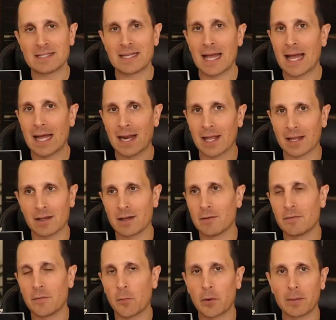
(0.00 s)
his dad, like, you
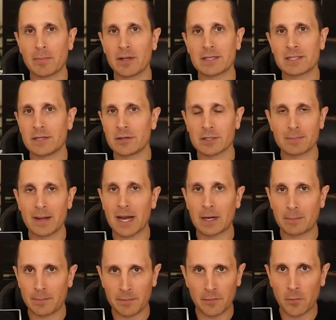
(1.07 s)
know, 40 plus years
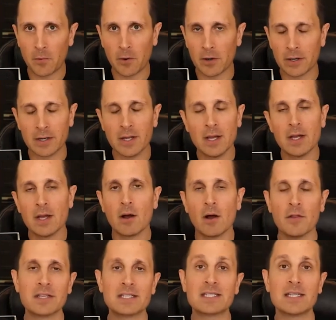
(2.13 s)
back before and
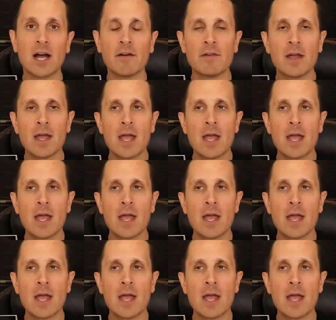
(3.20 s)
all this stuff.